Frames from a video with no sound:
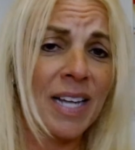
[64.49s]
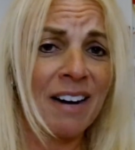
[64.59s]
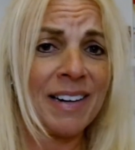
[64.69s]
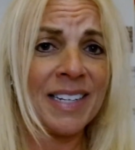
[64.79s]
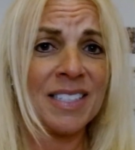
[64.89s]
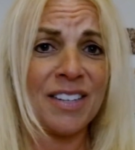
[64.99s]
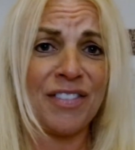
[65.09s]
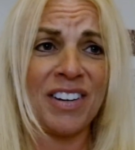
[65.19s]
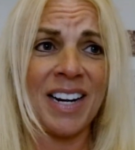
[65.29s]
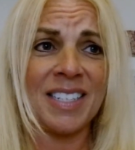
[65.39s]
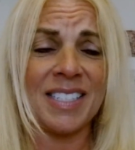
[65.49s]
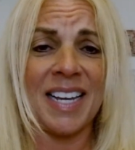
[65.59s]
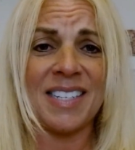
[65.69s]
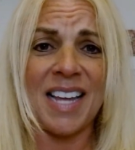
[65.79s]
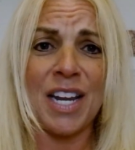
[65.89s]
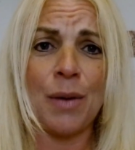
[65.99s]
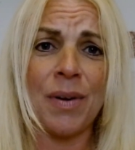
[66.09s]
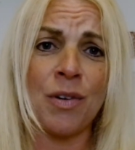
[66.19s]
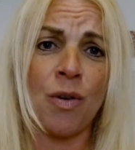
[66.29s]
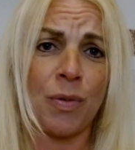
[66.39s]
areas of the United States, anywhere
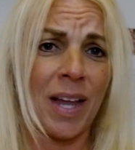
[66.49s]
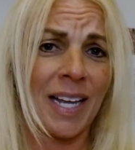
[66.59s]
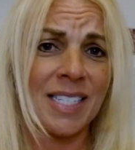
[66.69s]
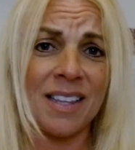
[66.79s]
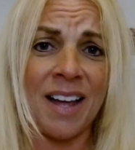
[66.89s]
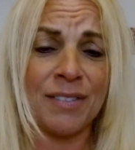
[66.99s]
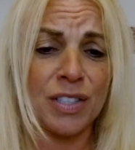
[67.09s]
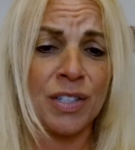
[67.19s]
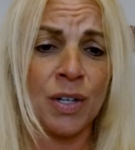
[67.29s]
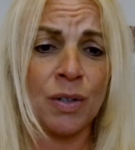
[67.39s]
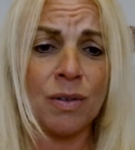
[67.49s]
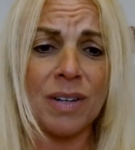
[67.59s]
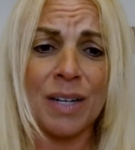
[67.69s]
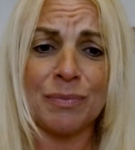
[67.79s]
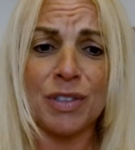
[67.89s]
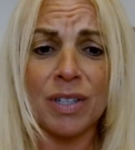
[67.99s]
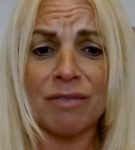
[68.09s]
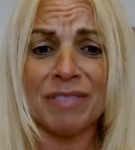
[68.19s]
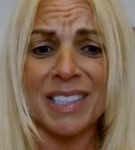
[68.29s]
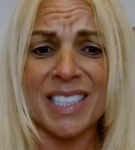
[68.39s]
north that gets a lot of snow, you
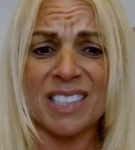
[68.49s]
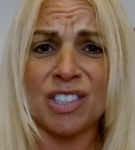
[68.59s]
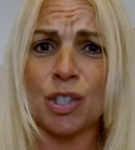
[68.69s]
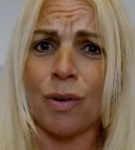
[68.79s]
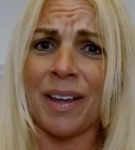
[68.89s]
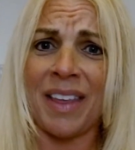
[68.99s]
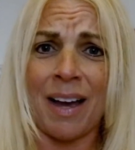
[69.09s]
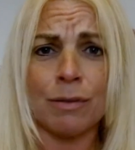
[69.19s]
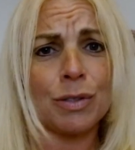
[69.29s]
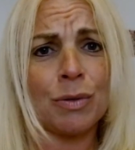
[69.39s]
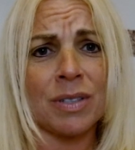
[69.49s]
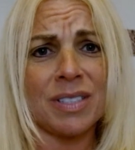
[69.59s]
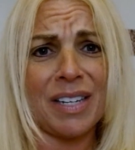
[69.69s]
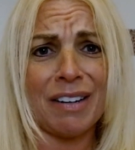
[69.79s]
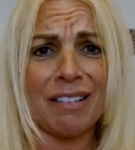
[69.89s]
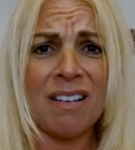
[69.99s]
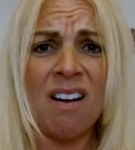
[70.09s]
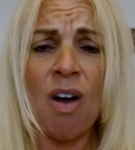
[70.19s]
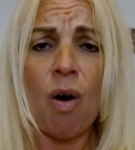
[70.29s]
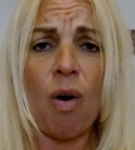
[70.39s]
could really enjoy the outdoors here
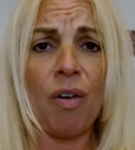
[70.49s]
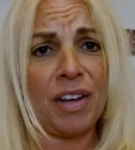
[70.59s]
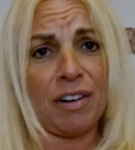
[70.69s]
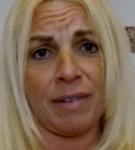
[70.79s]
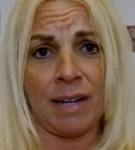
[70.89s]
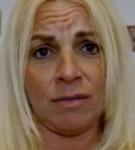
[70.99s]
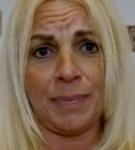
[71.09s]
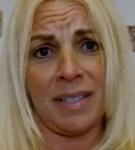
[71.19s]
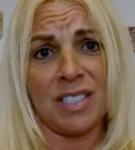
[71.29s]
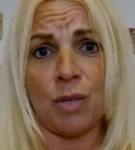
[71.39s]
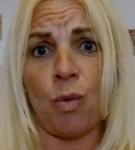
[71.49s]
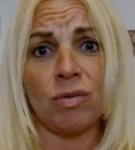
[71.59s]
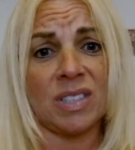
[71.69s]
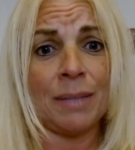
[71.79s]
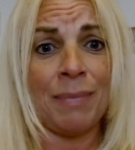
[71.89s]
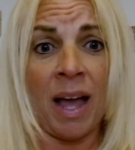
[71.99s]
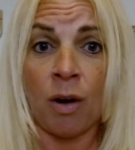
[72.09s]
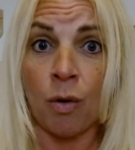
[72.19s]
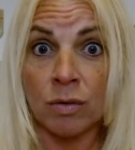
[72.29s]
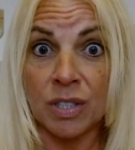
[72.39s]
all year round because it won't seem that
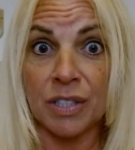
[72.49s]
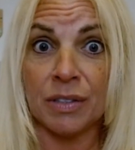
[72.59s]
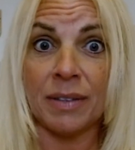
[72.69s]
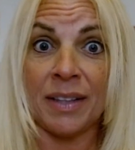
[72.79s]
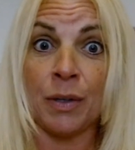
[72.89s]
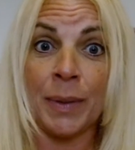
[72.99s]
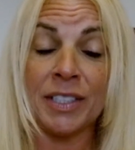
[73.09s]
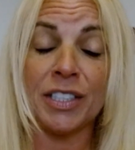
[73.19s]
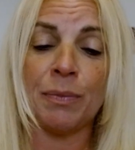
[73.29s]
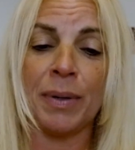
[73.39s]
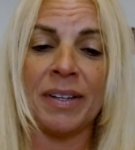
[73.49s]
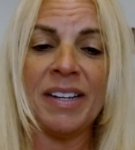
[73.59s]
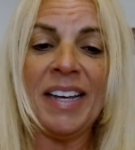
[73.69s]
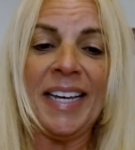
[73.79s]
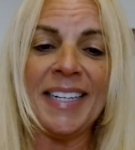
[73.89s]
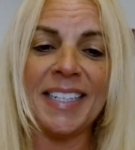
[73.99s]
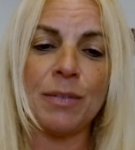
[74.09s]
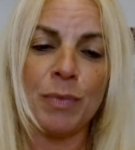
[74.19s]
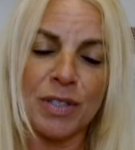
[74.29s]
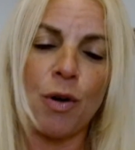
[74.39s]
cold to you in the winter, but
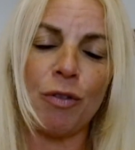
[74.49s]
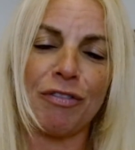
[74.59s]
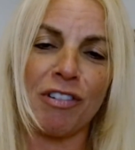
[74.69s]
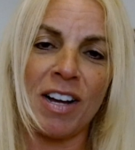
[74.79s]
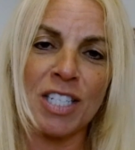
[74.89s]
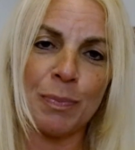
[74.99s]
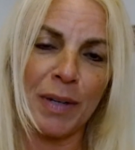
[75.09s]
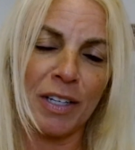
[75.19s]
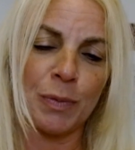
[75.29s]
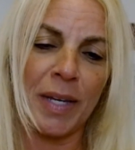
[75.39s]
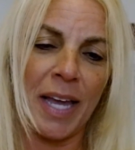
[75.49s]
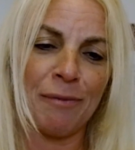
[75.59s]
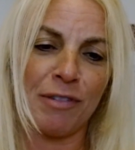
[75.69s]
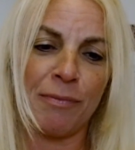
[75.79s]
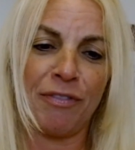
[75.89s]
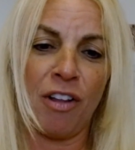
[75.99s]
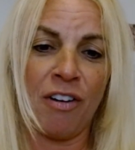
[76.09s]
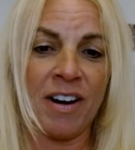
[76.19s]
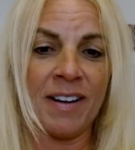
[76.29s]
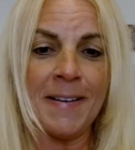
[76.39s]
it was cold for us because we came from
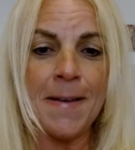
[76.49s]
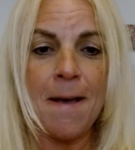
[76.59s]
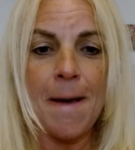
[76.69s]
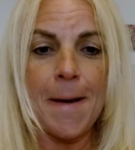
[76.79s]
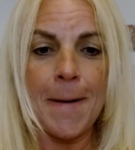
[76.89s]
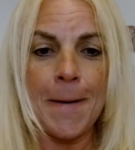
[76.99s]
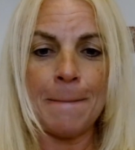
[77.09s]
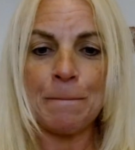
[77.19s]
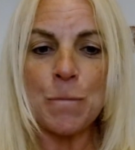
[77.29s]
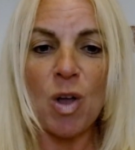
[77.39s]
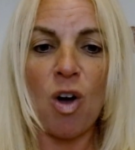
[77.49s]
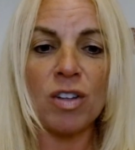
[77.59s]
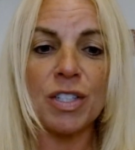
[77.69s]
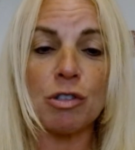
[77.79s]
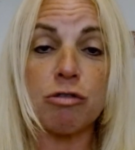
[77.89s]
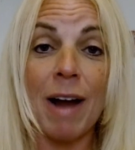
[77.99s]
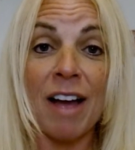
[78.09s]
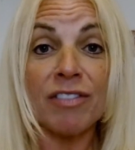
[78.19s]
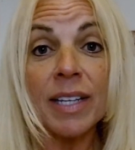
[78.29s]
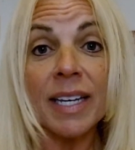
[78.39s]
Florida. Also
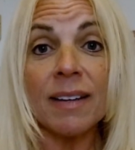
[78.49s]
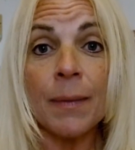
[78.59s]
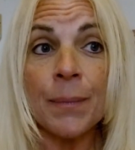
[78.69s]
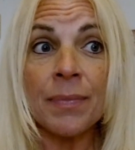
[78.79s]
traveling,